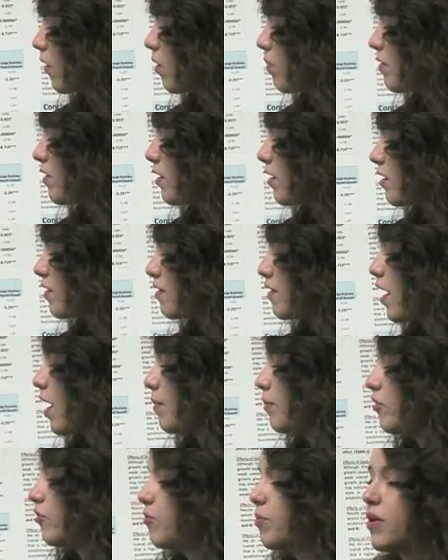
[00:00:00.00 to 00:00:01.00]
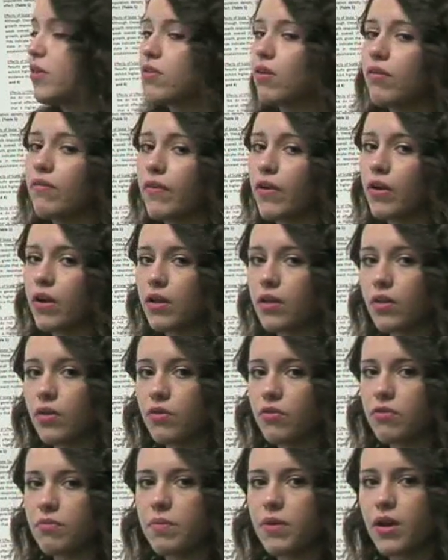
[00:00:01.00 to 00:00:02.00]
firms and establishments are very
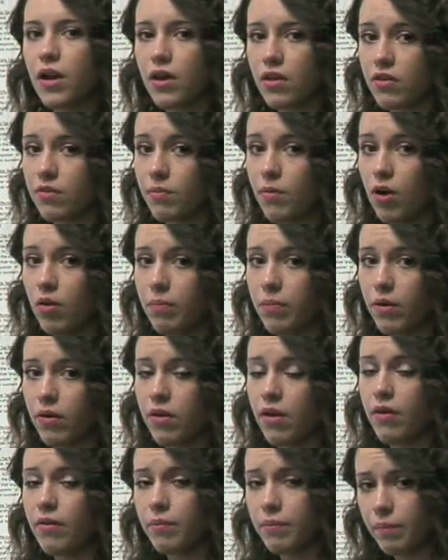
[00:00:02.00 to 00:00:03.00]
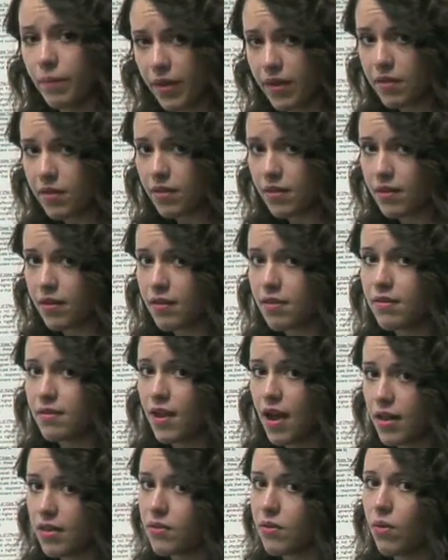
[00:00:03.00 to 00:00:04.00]
close because small businesses
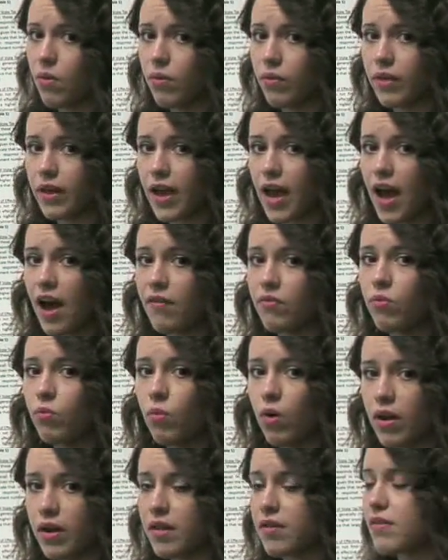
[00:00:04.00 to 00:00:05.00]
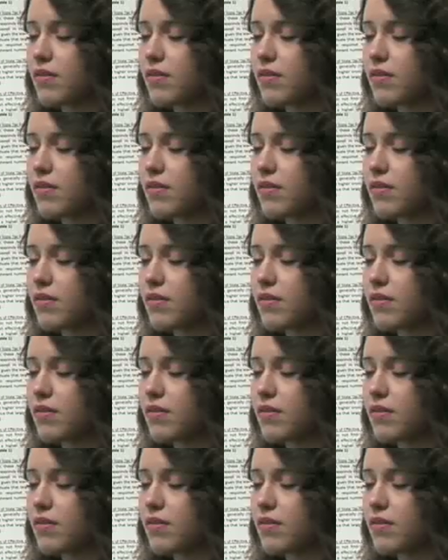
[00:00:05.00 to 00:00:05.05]
tend to only have one